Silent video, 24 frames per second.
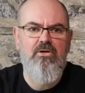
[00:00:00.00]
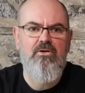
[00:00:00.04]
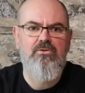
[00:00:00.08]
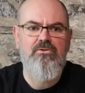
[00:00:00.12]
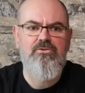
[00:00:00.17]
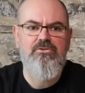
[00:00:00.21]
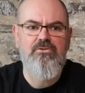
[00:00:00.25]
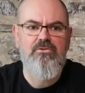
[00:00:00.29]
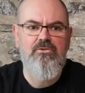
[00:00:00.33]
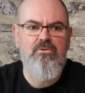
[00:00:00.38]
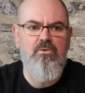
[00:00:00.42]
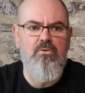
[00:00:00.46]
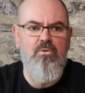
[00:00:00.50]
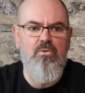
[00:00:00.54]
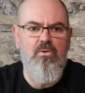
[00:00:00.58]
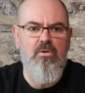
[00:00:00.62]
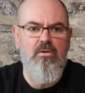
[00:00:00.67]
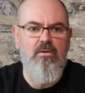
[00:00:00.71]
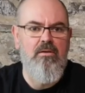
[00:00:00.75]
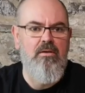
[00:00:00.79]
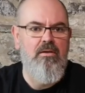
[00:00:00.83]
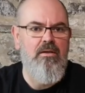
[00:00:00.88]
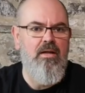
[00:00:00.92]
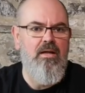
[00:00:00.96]
culture
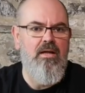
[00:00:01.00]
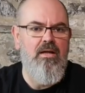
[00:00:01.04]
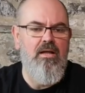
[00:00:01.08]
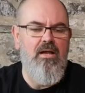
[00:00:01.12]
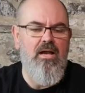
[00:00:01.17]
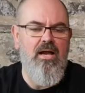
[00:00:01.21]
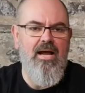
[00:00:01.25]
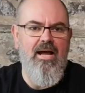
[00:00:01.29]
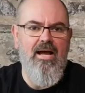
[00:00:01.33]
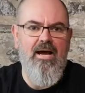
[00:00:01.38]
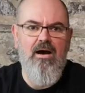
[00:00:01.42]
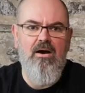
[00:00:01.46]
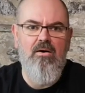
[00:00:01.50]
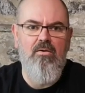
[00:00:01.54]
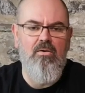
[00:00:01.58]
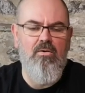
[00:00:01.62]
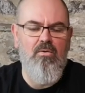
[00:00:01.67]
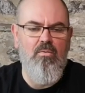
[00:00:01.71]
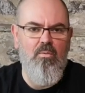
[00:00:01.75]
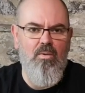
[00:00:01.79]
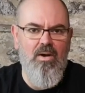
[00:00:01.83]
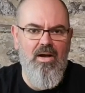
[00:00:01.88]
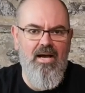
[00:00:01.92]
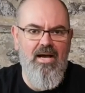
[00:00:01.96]
or how
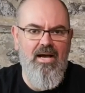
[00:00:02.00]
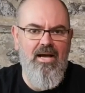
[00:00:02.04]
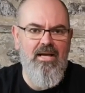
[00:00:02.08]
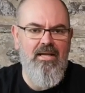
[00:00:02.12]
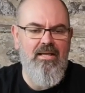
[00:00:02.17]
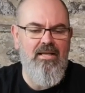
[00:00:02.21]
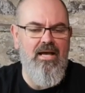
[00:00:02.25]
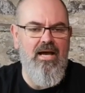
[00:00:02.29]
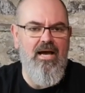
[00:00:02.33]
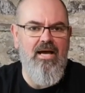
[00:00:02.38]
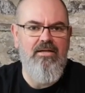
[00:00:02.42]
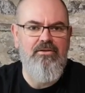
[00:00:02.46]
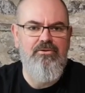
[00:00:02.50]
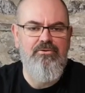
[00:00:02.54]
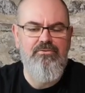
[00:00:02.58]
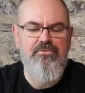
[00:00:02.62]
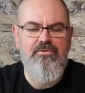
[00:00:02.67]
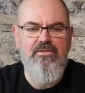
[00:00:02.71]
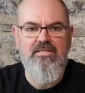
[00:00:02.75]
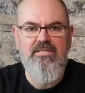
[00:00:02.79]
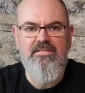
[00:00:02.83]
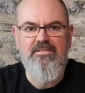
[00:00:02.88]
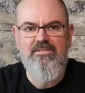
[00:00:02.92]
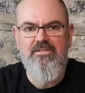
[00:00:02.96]
or why I do
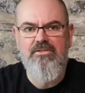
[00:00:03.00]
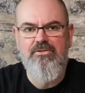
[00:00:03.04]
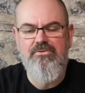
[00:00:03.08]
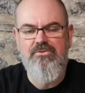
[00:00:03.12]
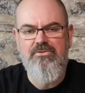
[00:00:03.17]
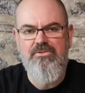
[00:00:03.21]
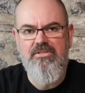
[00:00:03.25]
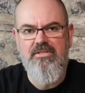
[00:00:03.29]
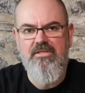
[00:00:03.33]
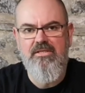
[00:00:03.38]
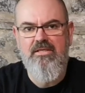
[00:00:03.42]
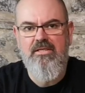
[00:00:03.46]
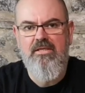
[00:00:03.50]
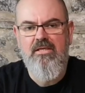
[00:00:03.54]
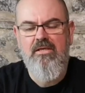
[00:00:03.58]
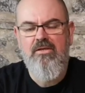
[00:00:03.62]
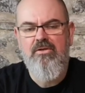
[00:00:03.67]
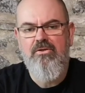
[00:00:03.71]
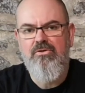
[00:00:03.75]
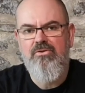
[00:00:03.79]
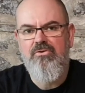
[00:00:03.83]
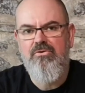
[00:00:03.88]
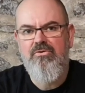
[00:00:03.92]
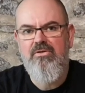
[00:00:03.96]
things that you see,
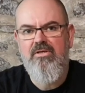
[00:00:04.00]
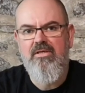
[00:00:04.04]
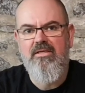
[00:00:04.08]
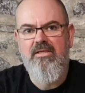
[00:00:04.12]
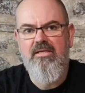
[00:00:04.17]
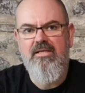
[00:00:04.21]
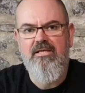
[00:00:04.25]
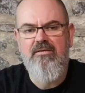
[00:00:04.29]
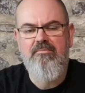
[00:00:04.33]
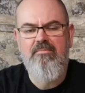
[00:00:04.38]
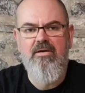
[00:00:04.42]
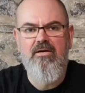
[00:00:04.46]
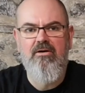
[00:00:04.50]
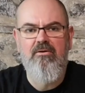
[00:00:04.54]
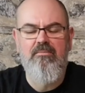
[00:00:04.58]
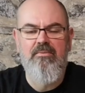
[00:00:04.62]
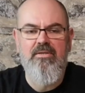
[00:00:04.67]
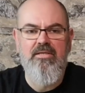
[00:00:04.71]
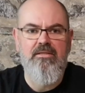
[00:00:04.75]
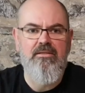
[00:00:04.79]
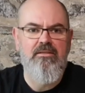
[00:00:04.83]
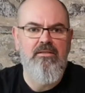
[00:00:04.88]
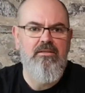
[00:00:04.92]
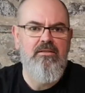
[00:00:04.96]
you can email
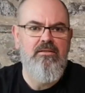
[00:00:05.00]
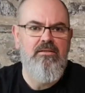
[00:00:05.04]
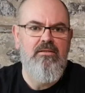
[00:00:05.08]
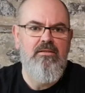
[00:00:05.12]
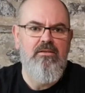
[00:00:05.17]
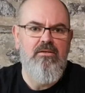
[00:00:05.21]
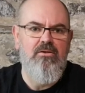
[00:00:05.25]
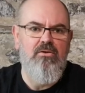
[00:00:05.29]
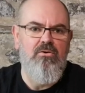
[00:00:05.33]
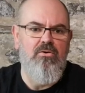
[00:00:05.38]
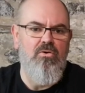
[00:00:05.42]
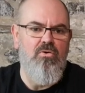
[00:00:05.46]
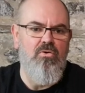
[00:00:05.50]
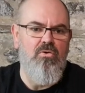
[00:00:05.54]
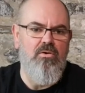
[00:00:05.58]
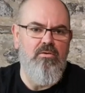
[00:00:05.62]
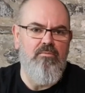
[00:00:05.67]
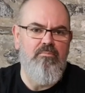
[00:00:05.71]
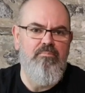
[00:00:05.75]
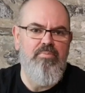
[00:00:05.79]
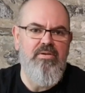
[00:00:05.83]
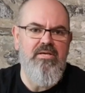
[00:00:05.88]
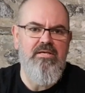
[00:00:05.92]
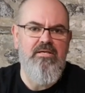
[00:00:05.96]
me
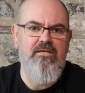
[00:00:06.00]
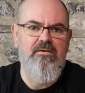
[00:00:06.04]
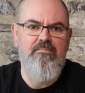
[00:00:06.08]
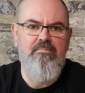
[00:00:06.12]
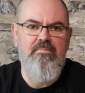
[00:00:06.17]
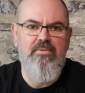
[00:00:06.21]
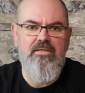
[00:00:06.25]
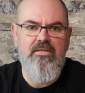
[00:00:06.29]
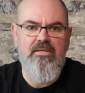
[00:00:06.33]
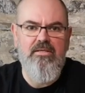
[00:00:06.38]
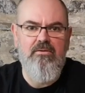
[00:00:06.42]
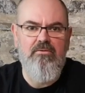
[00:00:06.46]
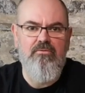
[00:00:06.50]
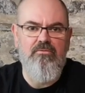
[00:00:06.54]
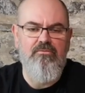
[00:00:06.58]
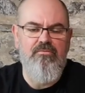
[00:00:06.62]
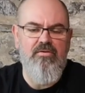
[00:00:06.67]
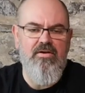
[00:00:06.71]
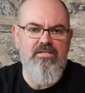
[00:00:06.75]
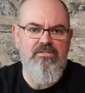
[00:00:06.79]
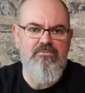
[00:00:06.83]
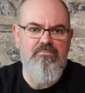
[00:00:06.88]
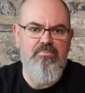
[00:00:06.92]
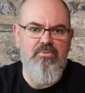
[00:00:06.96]
or PM me on
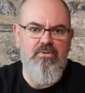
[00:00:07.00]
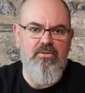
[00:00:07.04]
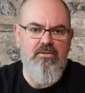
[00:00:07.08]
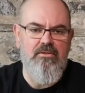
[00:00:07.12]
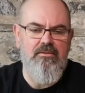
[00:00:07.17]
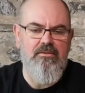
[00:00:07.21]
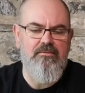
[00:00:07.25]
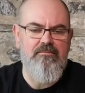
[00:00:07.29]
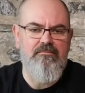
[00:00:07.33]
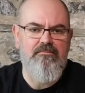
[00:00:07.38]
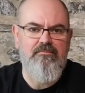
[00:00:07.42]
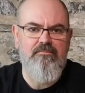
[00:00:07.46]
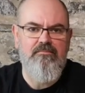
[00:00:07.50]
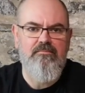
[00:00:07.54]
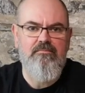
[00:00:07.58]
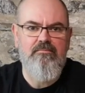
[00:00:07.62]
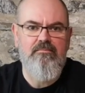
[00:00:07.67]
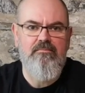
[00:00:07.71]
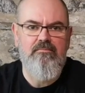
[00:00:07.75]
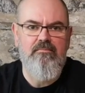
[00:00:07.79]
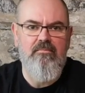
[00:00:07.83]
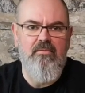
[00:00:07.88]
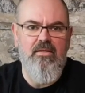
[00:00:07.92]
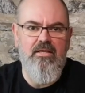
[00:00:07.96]
Facebook,
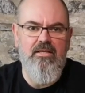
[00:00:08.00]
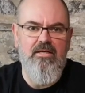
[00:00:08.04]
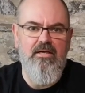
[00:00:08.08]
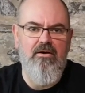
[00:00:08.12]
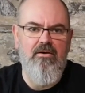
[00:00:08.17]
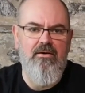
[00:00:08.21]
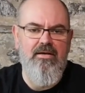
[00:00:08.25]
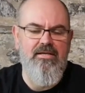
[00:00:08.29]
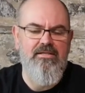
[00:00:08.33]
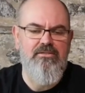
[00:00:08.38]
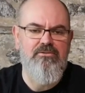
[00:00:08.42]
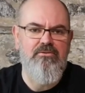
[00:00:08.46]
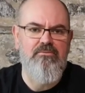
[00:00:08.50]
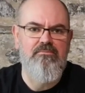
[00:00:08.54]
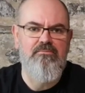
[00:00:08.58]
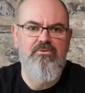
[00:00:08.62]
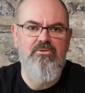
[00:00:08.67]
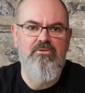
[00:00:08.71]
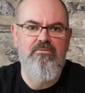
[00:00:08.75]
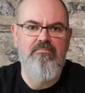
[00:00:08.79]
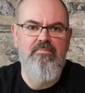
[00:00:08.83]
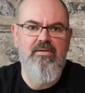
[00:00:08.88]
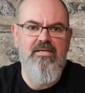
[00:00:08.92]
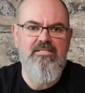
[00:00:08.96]
and I'll answer them
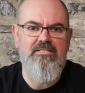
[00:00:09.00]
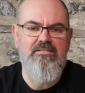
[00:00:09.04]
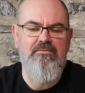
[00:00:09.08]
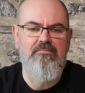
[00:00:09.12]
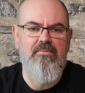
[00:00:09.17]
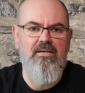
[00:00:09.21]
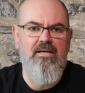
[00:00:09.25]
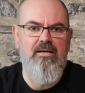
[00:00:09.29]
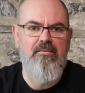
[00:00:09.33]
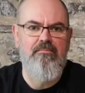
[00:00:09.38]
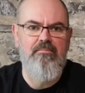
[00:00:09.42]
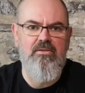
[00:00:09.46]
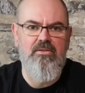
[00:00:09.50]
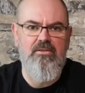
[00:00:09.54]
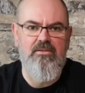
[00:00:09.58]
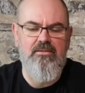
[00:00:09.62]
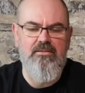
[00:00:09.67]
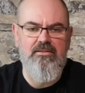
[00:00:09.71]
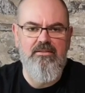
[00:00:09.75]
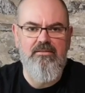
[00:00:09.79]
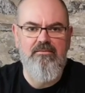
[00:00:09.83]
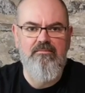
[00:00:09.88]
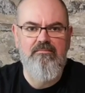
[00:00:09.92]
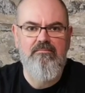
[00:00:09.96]
to the best of my
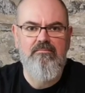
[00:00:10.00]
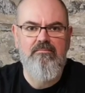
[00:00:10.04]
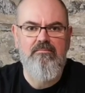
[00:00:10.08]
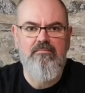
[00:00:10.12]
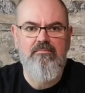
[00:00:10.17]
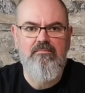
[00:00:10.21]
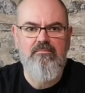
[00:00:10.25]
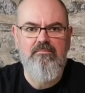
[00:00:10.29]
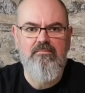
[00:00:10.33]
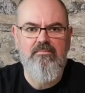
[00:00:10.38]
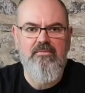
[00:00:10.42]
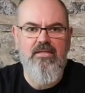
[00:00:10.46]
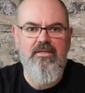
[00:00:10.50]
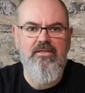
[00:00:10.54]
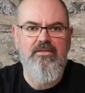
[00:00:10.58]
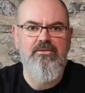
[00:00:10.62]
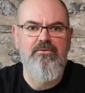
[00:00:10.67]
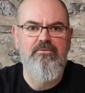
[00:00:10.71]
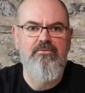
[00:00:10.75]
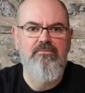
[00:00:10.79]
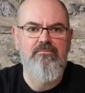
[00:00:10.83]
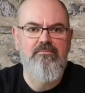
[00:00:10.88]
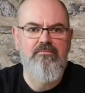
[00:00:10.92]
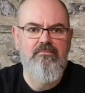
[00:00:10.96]
ability. Thank
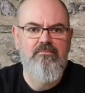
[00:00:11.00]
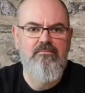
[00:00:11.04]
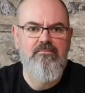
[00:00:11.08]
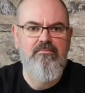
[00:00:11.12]
you.